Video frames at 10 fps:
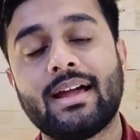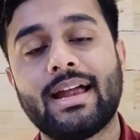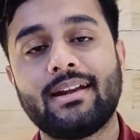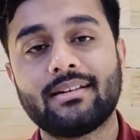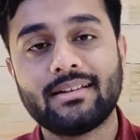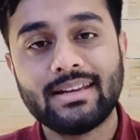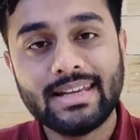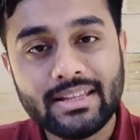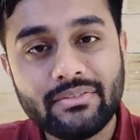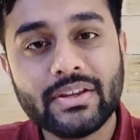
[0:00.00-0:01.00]
and
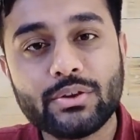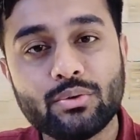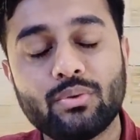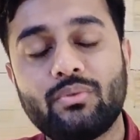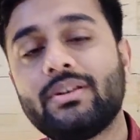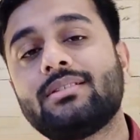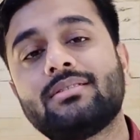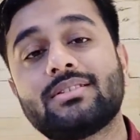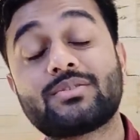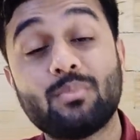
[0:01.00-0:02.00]
leaving you
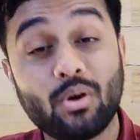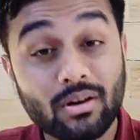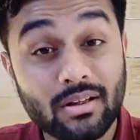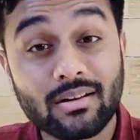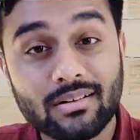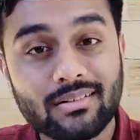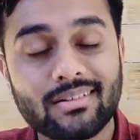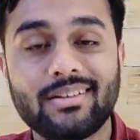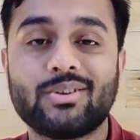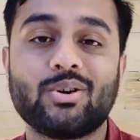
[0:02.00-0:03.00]
with smaller
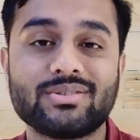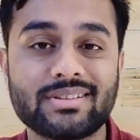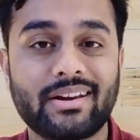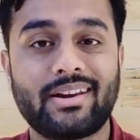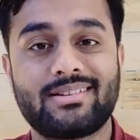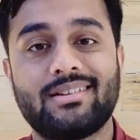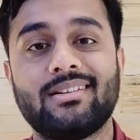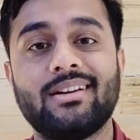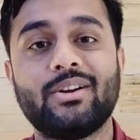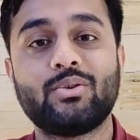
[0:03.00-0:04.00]

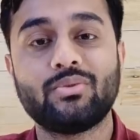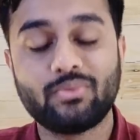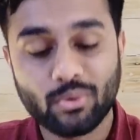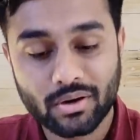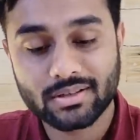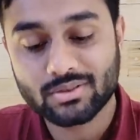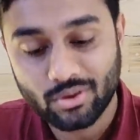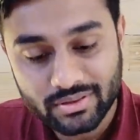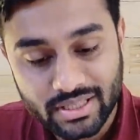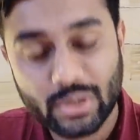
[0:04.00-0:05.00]
concentration to focus
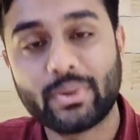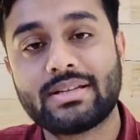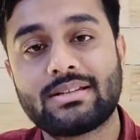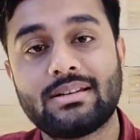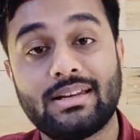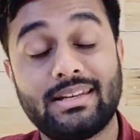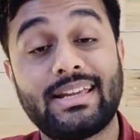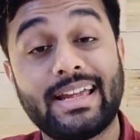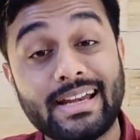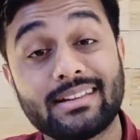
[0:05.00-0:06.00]
on the question
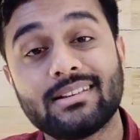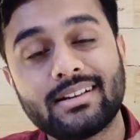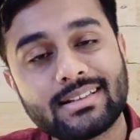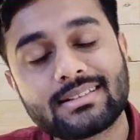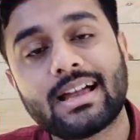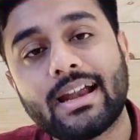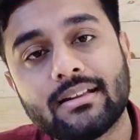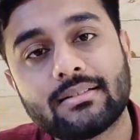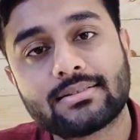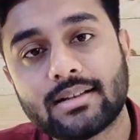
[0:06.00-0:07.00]
and get the
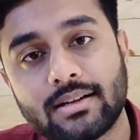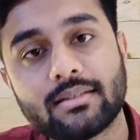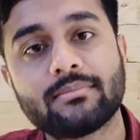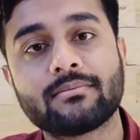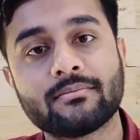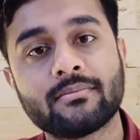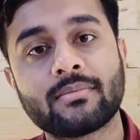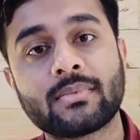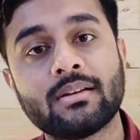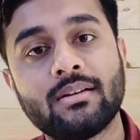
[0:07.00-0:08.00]
desired result.
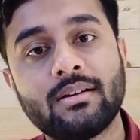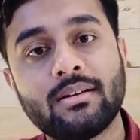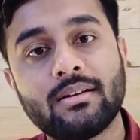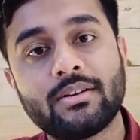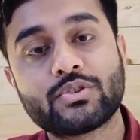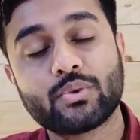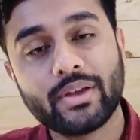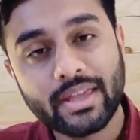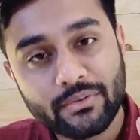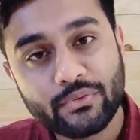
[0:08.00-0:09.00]

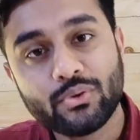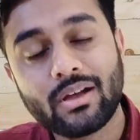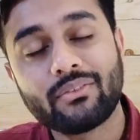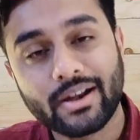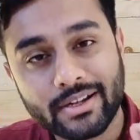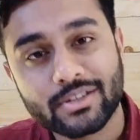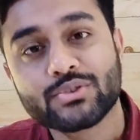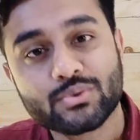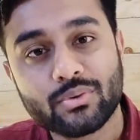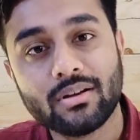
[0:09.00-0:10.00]
So if you have
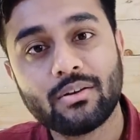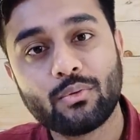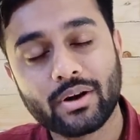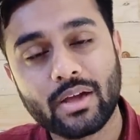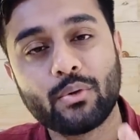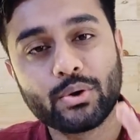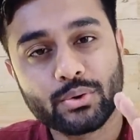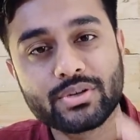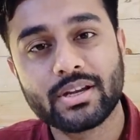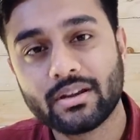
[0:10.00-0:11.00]
understood what I want
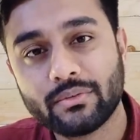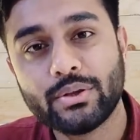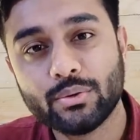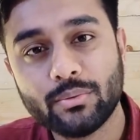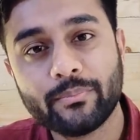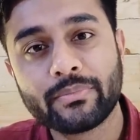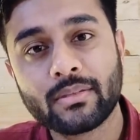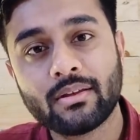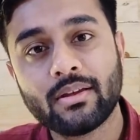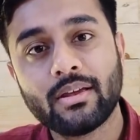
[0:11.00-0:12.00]
to share with you,
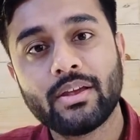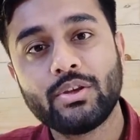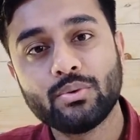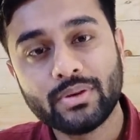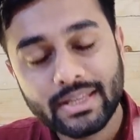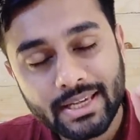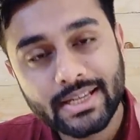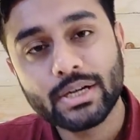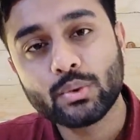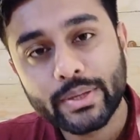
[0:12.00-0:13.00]
you
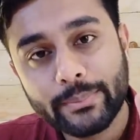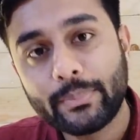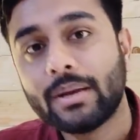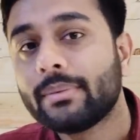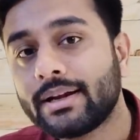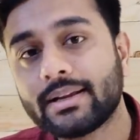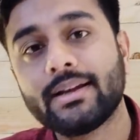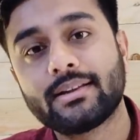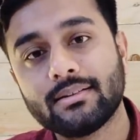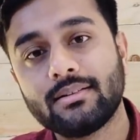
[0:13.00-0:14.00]
need to implement
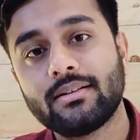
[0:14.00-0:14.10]
it.